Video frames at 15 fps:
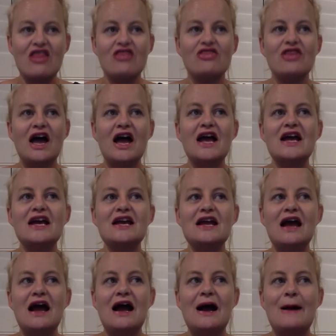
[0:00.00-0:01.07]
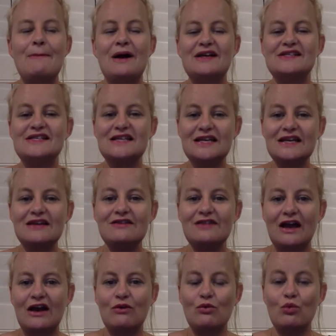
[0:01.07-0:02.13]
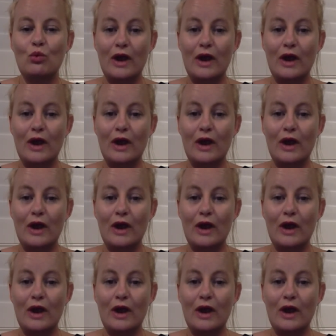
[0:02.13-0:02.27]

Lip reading: They are seeing that